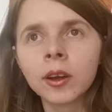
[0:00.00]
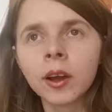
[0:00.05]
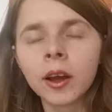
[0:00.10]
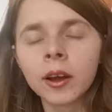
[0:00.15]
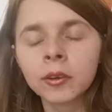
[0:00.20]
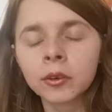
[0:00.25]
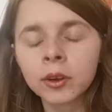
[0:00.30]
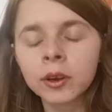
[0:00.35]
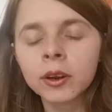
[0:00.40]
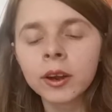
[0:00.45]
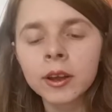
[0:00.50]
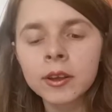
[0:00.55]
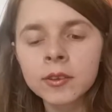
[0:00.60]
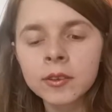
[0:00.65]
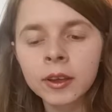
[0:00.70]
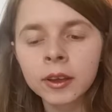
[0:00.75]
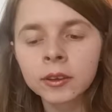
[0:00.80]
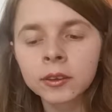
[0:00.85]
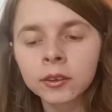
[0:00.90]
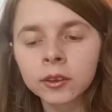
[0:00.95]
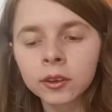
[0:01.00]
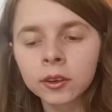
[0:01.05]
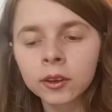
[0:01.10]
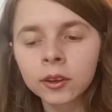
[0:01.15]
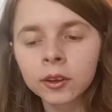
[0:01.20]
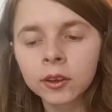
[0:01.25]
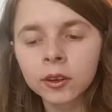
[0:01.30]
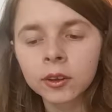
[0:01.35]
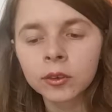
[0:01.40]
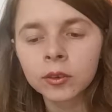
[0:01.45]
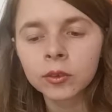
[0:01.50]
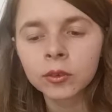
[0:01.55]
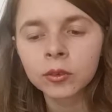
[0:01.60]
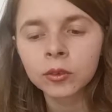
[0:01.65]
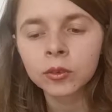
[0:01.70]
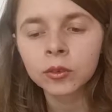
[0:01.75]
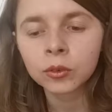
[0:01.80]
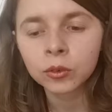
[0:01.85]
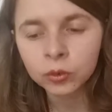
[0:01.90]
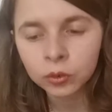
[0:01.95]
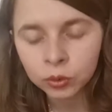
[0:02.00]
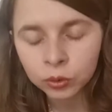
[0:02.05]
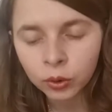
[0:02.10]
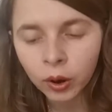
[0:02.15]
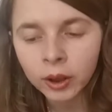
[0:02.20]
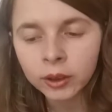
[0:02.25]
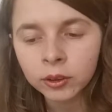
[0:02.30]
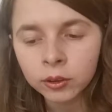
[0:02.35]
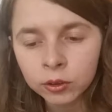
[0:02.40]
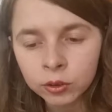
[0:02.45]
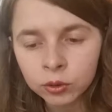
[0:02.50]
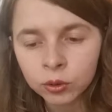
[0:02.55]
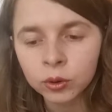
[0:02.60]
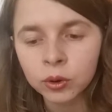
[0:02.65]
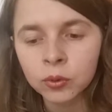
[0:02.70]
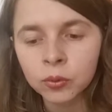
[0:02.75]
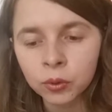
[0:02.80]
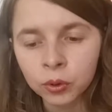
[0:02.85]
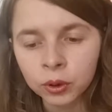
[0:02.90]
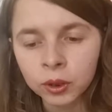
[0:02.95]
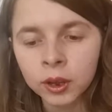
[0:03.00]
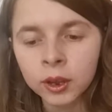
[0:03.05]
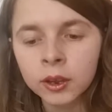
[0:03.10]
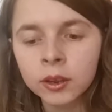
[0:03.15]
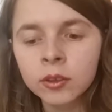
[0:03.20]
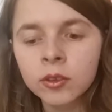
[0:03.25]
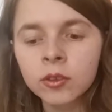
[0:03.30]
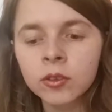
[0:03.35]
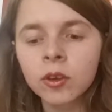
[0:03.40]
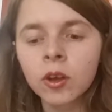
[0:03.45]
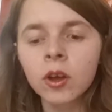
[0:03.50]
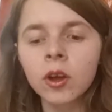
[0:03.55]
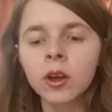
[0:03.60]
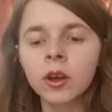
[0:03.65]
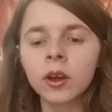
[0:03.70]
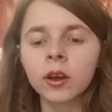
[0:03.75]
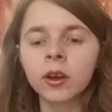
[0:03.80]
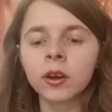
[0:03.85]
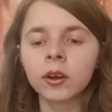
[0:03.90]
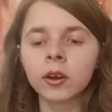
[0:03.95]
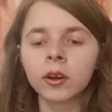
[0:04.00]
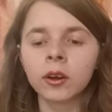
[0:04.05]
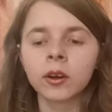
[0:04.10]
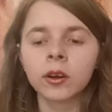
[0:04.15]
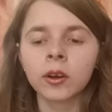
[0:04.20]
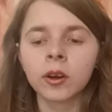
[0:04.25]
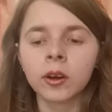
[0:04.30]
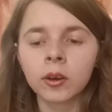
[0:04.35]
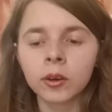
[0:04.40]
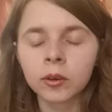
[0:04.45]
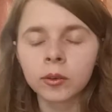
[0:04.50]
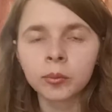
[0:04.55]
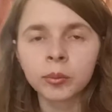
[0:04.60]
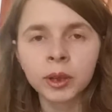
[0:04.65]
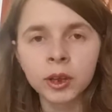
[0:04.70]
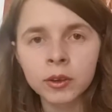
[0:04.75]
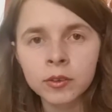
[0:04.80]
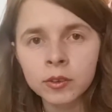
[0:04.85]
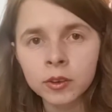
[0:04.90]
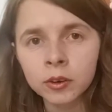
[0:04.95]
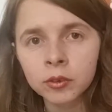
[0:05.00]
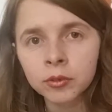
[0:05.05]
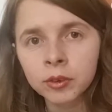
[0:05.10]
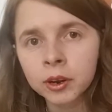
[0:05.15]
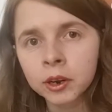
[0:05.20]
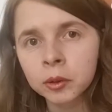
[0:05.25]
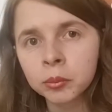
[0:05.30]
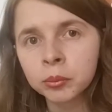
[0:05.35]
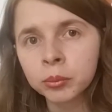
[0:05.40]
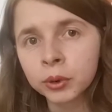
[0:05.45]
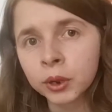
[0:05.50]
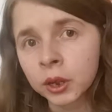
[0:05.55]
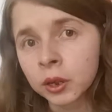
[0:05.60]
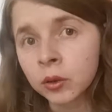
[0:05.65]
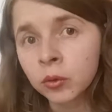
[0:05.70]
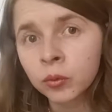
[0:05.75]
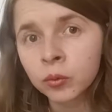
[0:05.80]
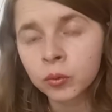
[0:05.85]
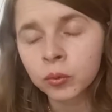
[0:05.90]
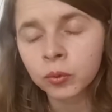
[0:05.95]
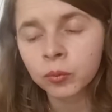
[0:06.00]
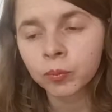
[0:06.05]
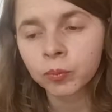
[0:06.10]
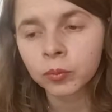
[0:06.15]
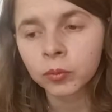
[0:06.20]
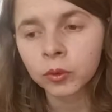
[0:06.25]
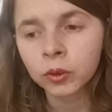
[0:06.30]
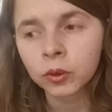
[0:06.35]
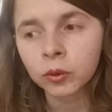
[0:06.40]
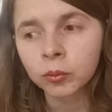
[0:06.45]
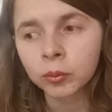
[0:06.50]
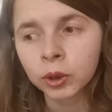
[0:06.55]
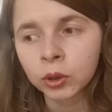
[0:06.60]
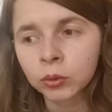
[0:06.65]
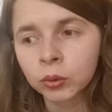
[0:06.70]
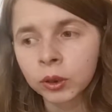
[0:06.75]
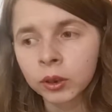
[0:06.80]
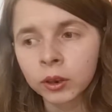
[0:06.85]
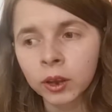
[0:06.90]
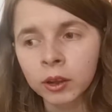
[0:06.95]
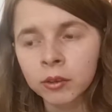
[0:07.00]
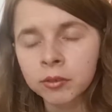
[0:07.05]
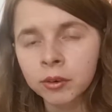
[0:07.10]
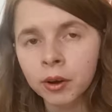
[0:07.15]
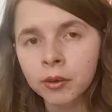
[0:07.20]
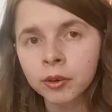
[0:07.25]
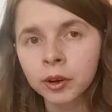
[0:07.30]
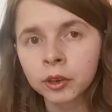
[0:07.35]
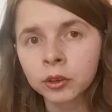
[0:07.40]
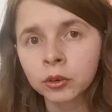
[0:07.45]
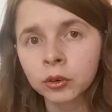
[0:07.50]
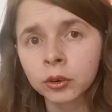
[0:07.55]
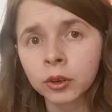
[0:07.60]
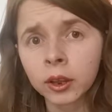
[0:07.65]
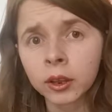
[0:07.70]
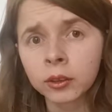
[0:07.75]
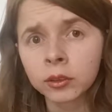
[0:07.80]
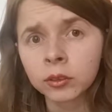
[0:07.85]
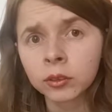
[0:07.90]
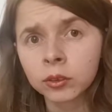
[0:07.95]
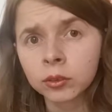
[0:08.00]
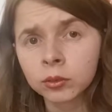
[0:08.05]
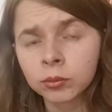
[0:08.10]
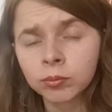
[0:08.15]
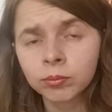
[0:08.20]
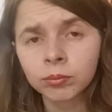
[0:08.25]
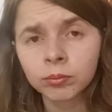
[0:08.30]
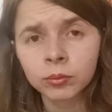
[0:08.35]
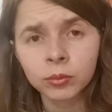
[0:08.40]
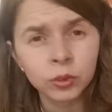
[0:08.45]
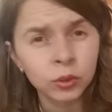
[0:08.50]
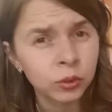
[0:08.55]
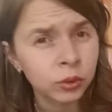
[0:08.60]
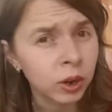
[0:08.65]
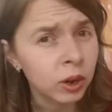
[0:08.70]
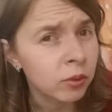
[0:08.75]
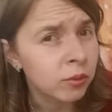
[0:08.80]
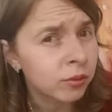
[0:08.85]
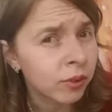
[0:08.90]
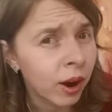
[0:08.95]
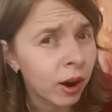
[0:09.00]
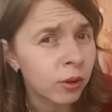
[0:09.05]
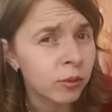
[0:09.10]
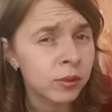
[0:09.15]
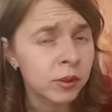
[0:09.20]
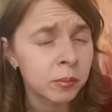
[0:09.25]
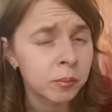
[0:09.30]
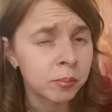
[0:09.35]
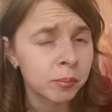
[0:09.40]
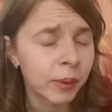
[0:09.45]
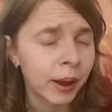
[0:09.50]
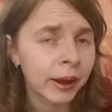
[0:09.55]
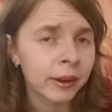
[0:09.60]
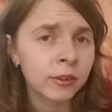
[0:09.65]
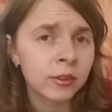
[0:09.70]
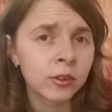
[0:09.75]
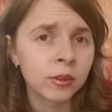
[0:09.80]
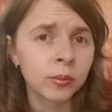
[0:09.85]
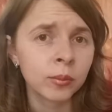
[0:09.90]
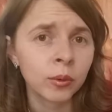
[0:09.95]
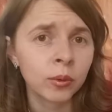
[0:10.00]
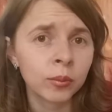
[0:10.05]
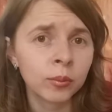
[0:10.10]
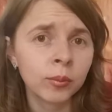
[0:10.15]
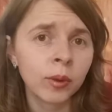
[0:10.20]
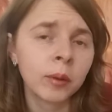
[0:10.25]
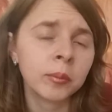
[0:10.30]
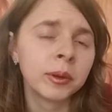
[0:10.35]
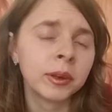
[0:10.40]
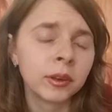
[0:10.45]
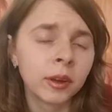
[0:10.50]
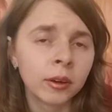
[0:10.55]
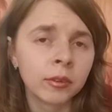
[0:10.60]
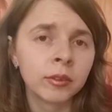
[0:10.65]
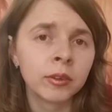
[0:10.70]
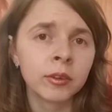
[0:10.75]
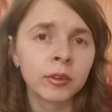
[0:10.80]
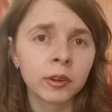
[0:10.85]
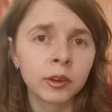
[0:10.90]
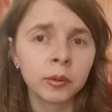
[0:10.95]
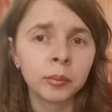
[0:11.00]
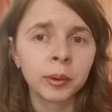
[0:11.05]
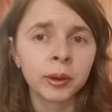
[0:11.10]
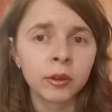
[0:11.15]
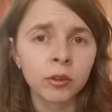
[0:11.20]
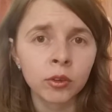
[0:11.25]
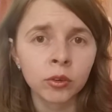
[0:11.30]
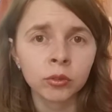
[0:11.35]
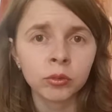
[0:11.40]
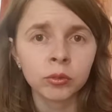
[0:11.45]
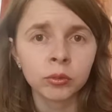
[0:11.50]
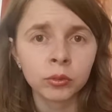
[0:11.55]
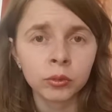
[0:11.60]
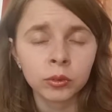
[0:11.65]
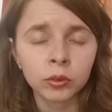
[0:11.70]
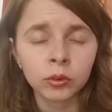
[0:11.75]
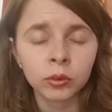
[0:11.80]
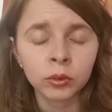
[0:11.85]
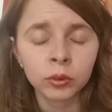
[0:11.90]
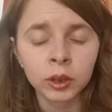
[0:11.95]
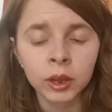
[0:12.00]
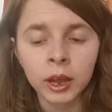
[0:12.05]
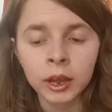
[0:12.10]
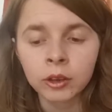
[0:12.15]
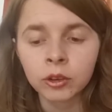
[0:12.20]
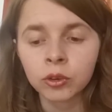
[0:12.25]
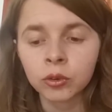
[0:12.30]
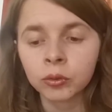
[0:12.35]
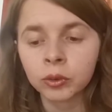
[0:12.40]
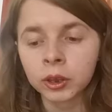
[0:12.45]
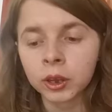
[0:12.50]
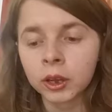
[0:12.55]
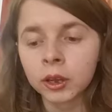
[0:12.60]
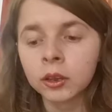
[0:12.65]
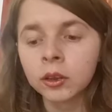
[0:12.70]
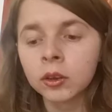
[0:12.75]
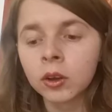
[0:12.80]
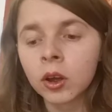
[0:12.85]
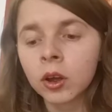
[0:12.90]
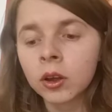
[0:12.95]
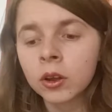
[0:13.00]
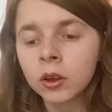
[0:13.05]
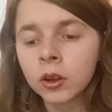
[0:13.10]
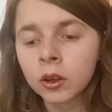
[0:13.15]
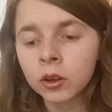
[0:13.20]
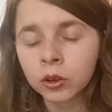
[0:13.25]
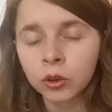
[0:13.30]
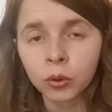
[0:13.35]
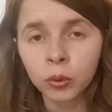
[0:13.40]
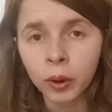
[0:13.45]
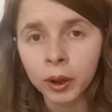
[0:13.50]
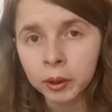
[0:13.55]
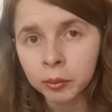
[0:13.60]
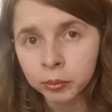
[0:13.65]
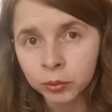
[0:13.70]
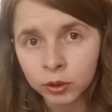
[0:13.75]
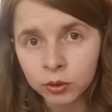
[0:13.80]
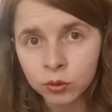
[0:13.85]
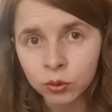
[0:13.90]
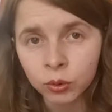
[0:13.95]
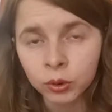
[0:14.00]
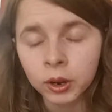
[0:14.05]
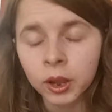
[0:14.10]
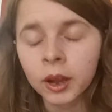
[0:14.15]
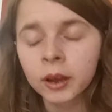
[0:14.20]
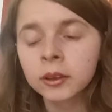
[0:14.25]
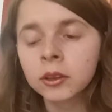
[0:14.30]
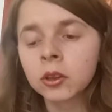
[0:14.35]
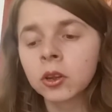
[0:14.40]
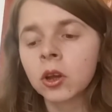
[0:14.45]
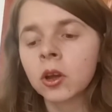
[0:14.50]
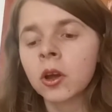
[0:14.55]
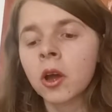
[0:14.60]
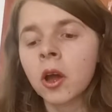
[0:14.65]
realized that to write a story for kids, because they're very brief, between like 500 and 3,000 maximum. I mean, obviously depends on the age of the kid you aim the story at,